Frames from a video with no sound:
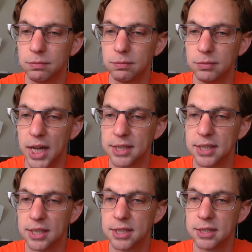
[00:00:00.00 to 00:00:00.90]

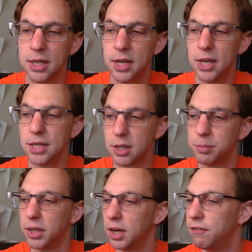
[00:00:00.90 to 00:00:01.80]
That's
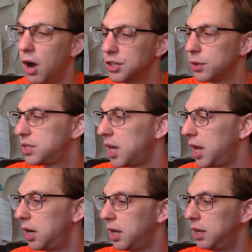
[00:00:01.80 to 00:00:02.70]
something. I've also
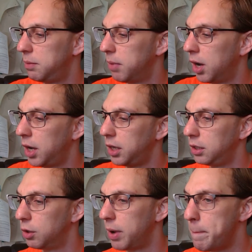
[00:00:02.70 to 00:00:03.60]
said in my
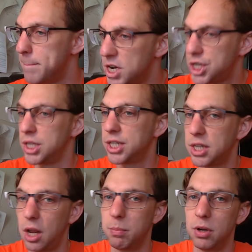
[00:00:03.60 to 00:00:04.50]
my mission
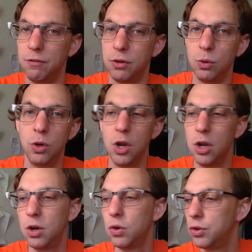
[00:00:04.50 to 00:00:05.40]
statement, if you
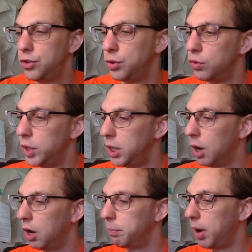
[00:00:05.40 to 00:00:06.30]
do read
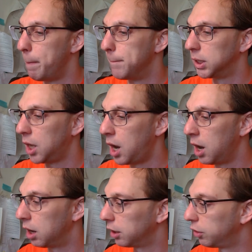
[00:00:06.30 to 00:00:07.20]
on my
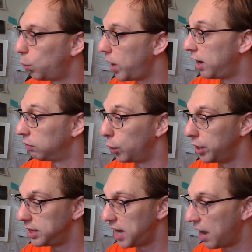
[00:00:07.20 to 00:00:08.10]
blog, the way I wrote
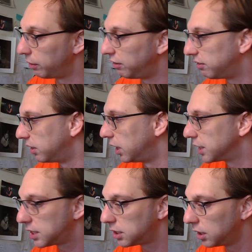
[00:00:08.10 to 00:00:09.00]
it down is
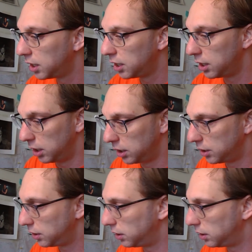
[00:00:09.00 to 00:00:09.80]
this.